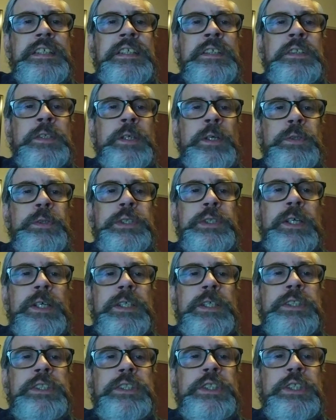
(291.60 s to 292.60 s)
Those
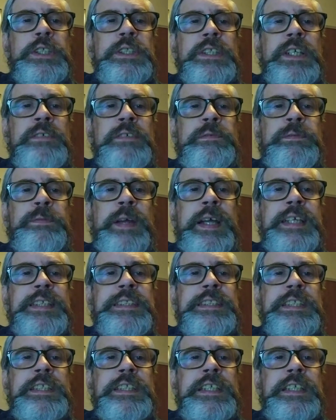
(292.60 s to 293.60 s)
cars just aren't
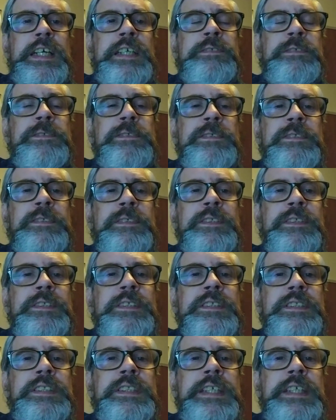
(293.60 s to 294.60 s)
fast enough
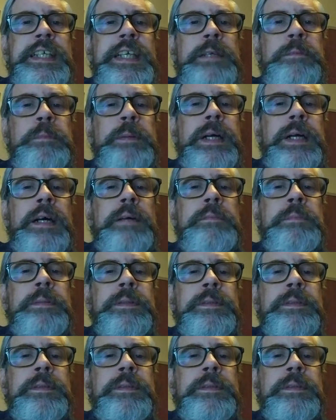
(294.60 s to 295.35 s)
to keep up.